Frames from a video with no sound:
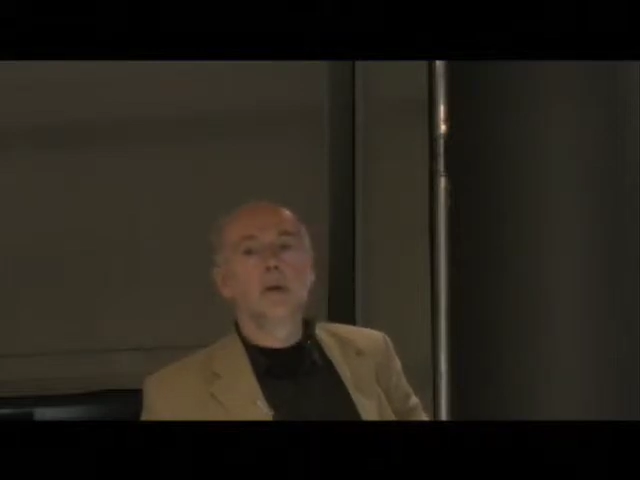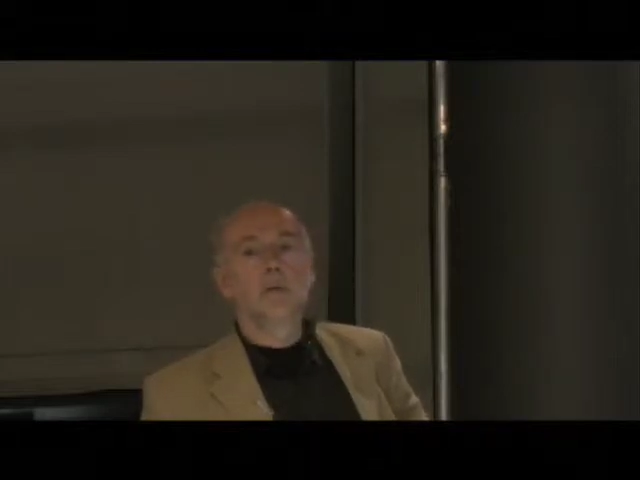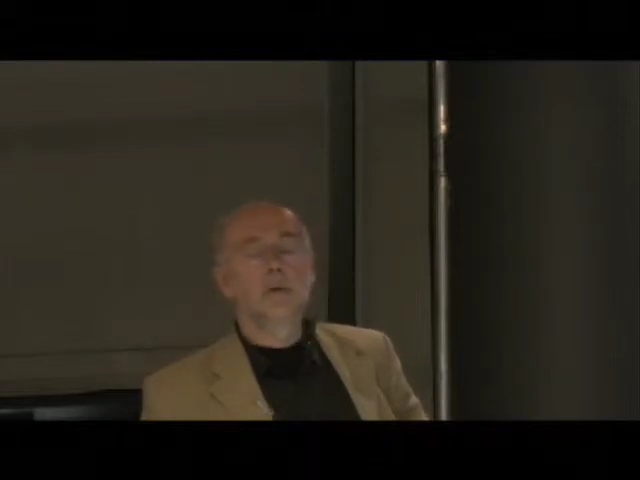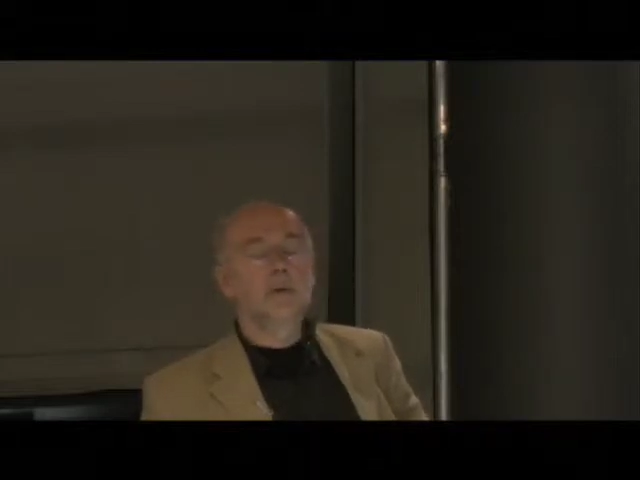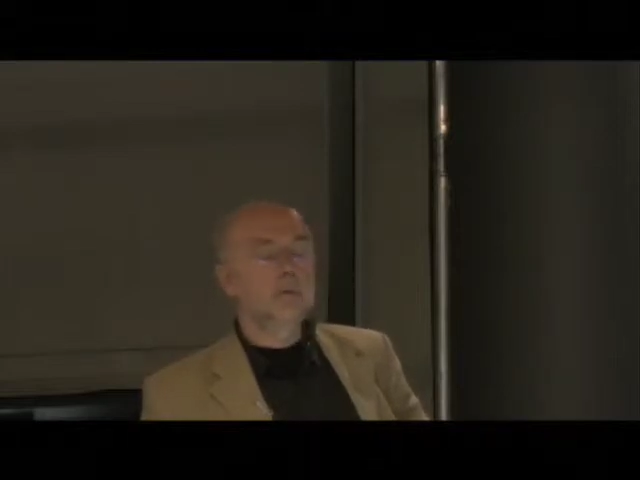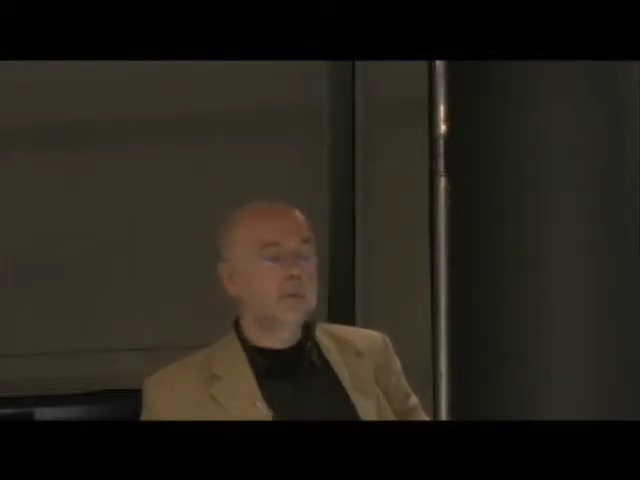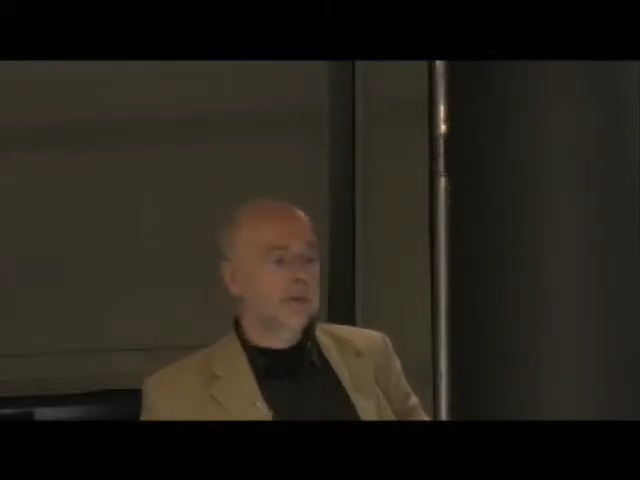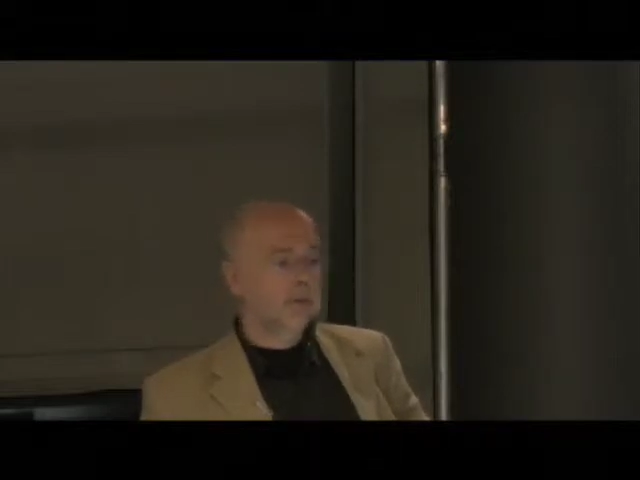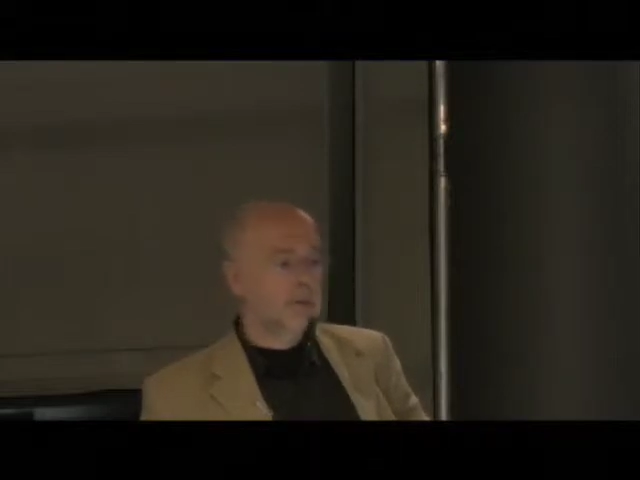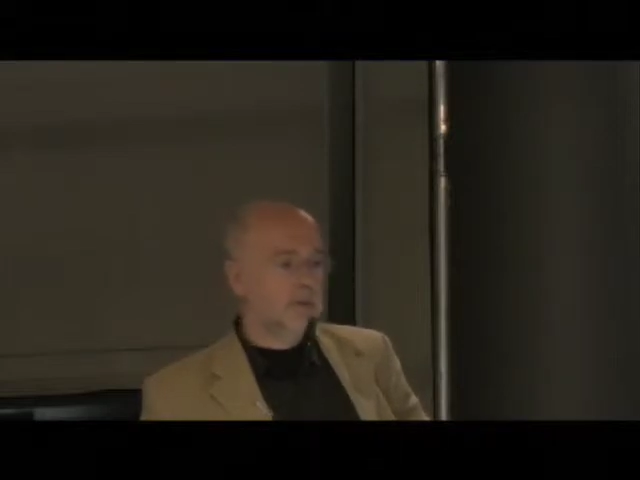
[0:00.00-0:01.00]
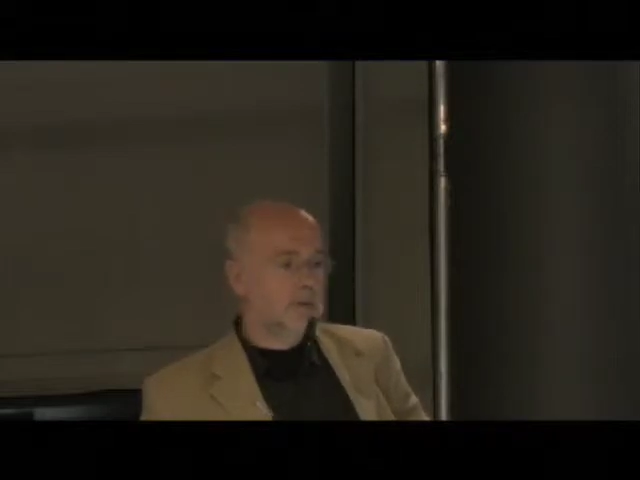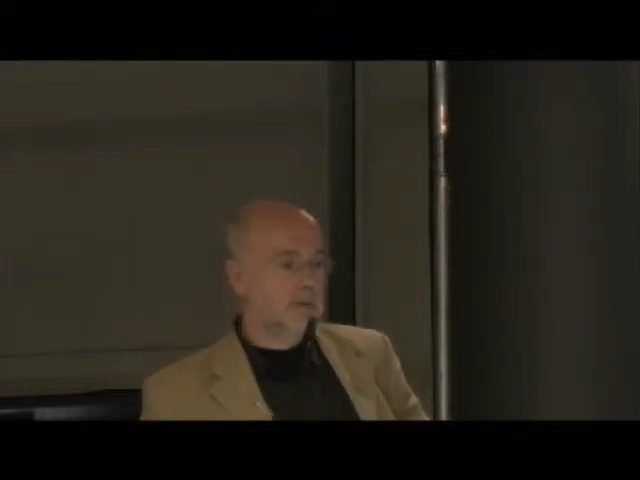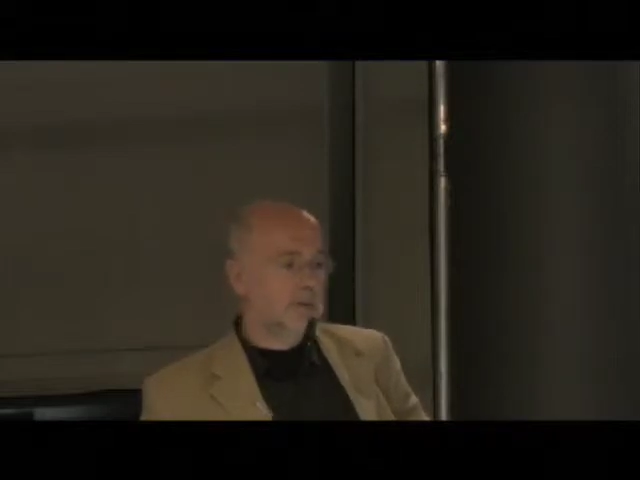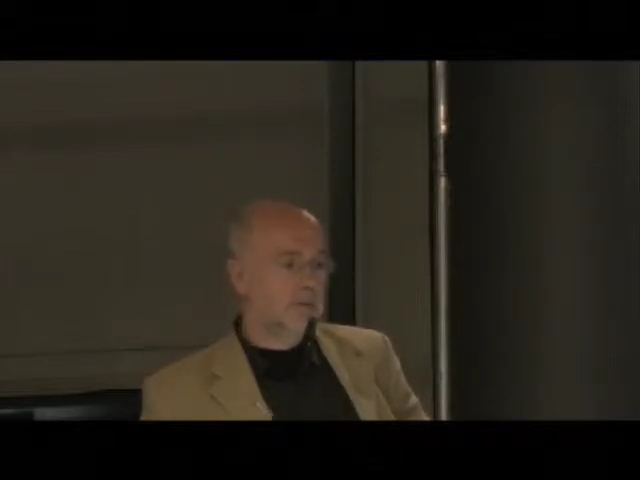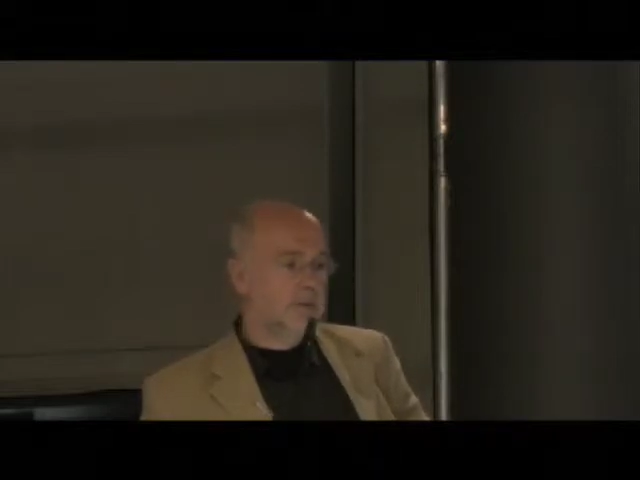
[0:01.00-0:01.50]
What do we mean with
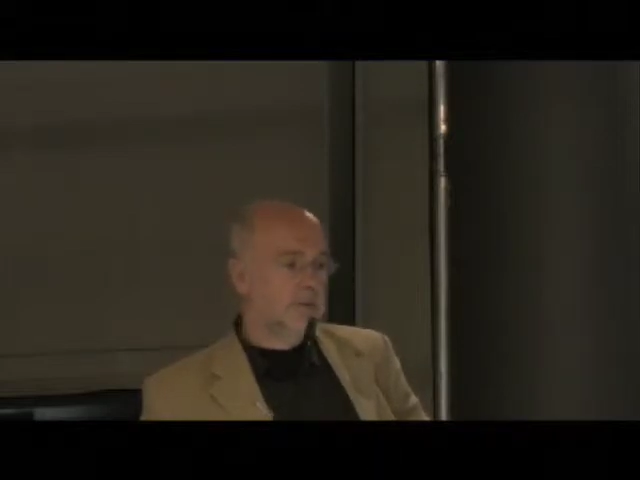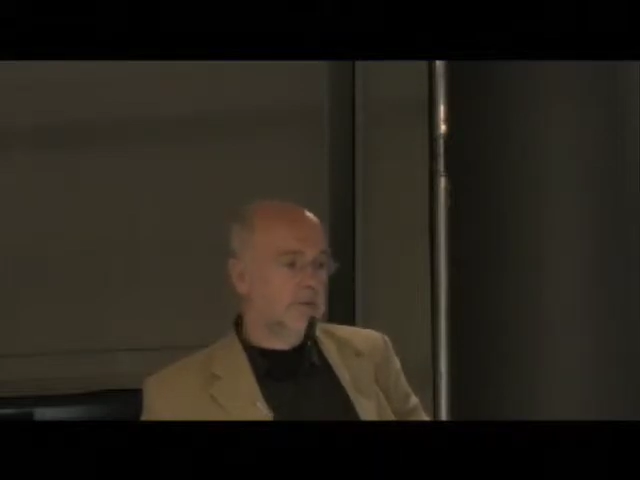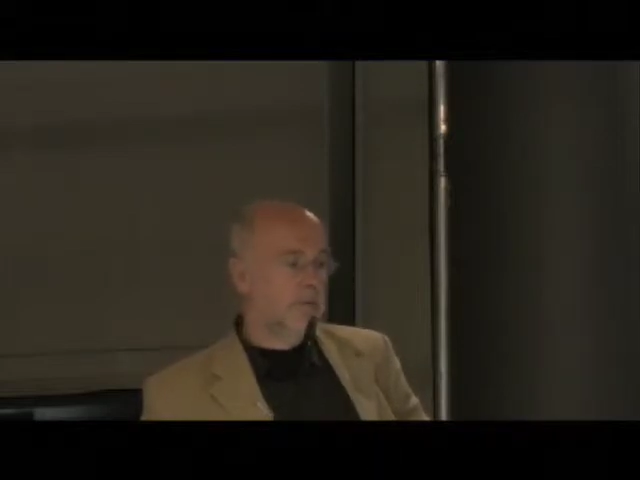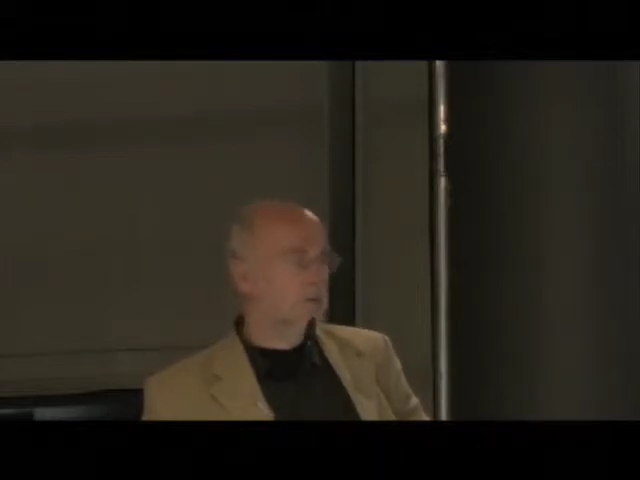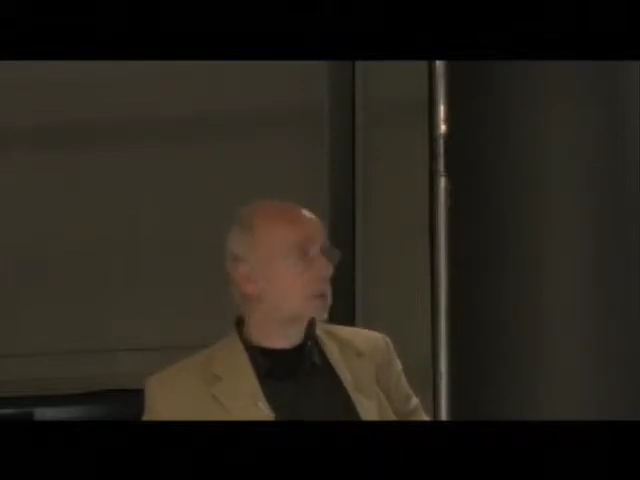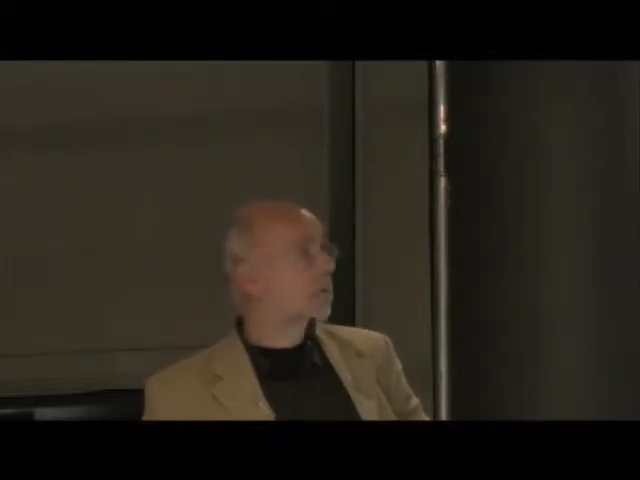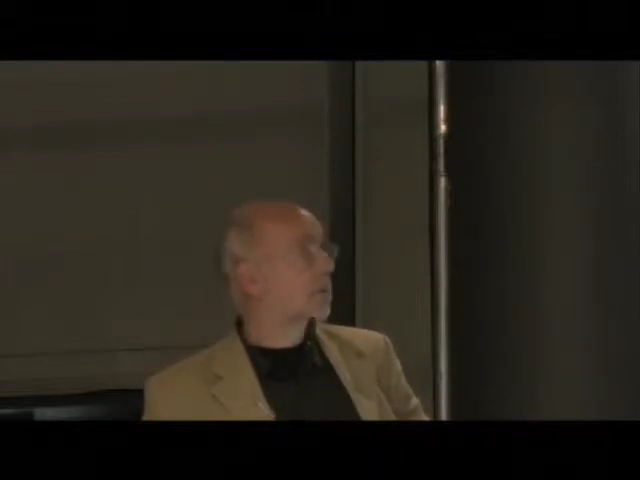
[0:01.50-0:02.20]
advanced computing?